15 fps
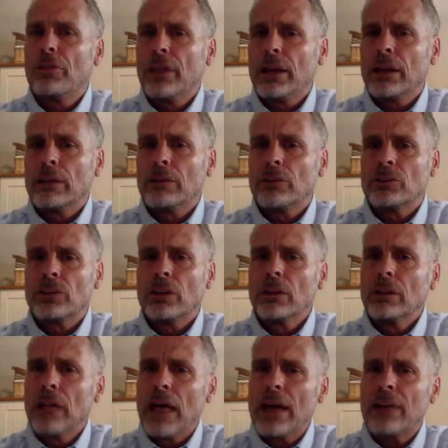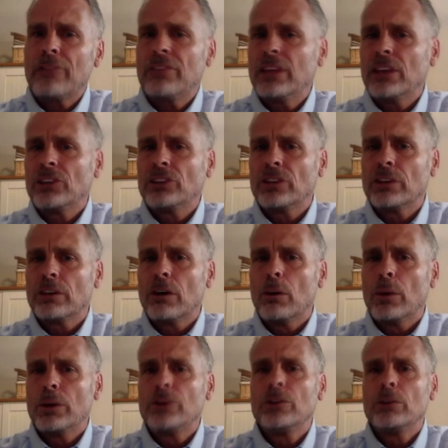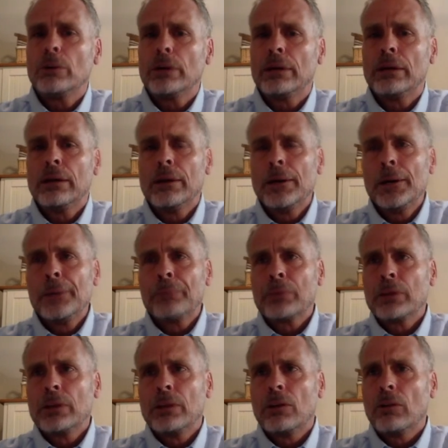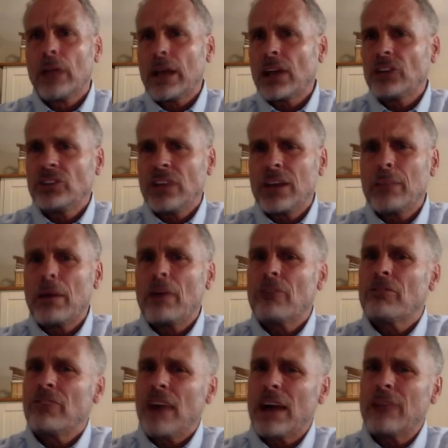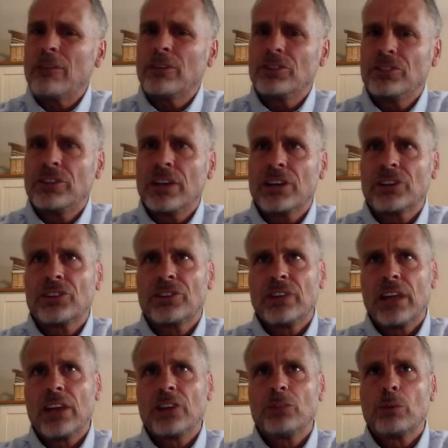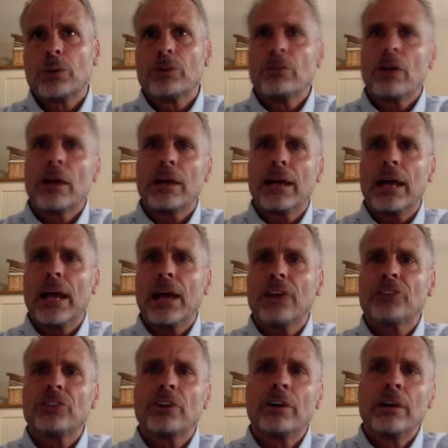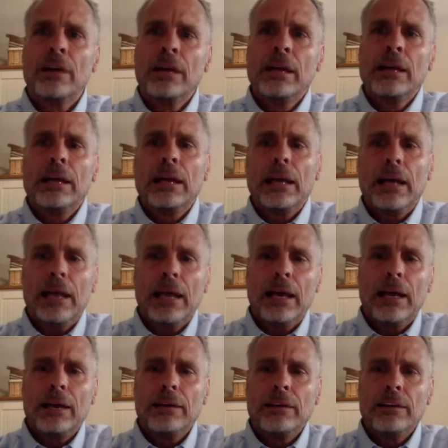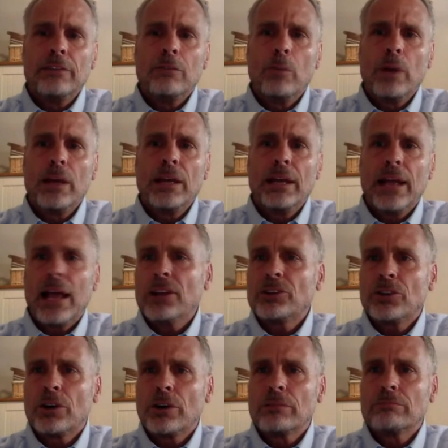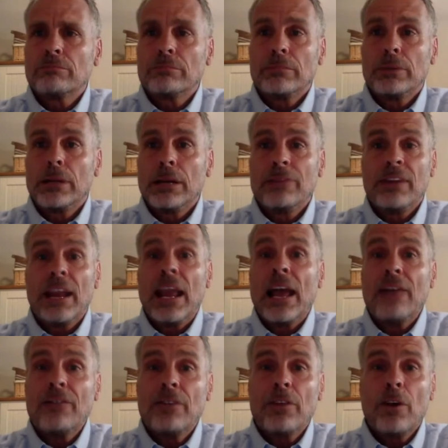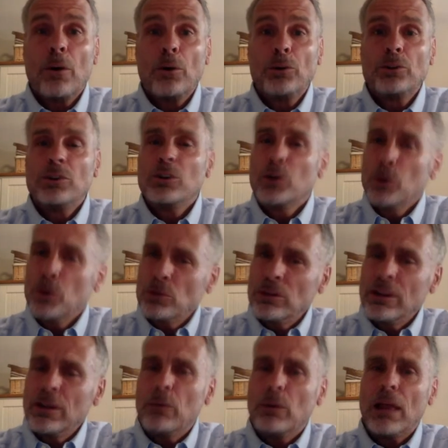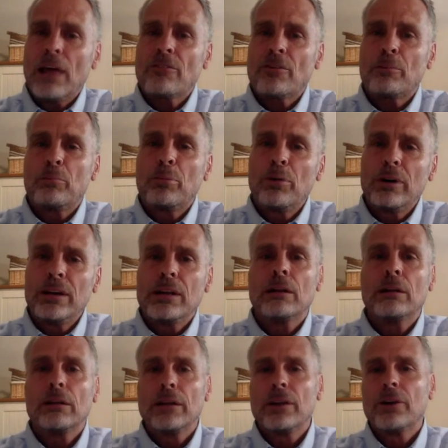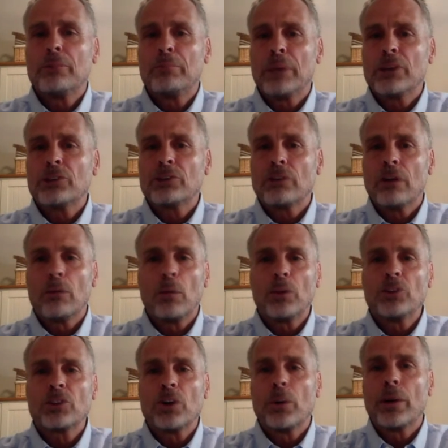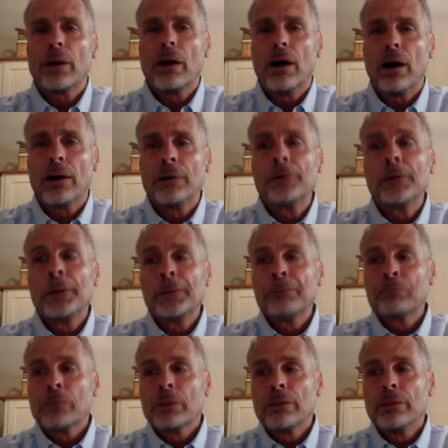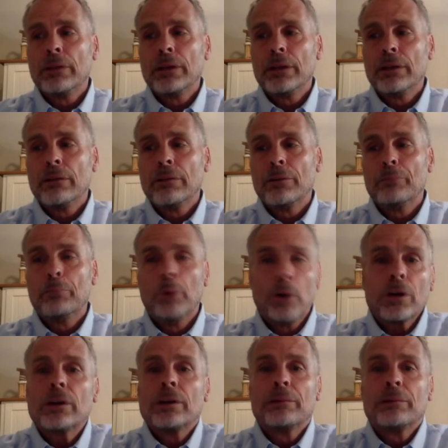thing. There's a lot of things that go into it. You know, like I said, about five or six things we're trying to answer. And if we can answer even half of those, usually we'll have a pretty clear picture on what's going on. The, the book